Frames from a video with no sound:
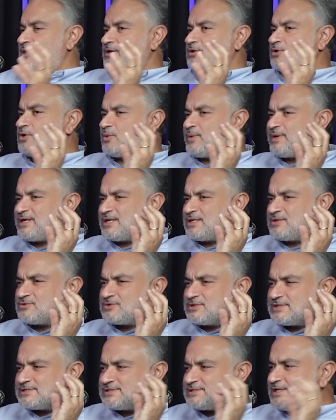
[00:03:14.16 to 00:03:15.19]
going into
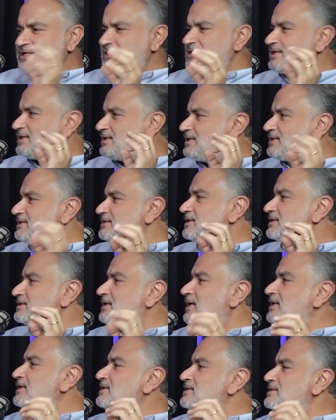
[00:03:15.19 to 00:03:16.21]
the single little
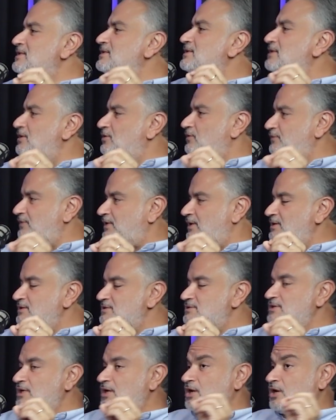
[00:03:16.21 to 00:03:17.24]
tiny detail of
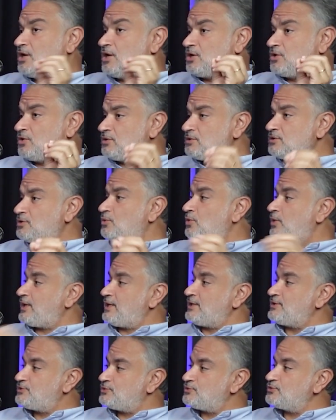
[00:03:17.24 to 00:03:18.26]
things, all the
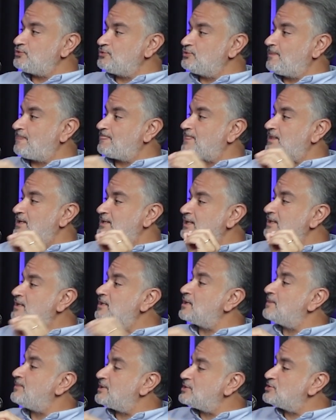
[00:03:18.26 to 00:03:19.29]
way to
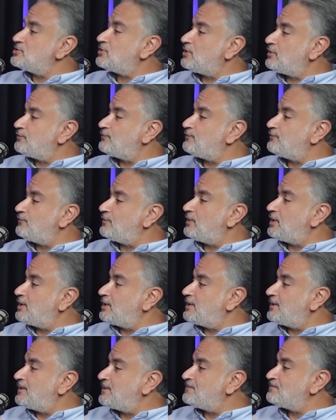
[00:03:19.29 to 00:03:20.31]
taking a picture of
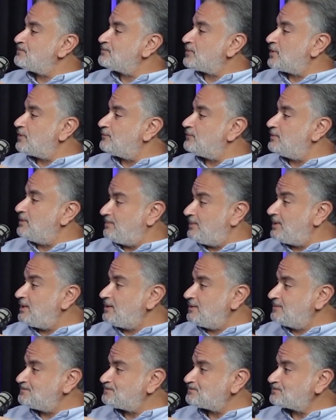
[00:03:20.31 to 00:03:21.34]
the bill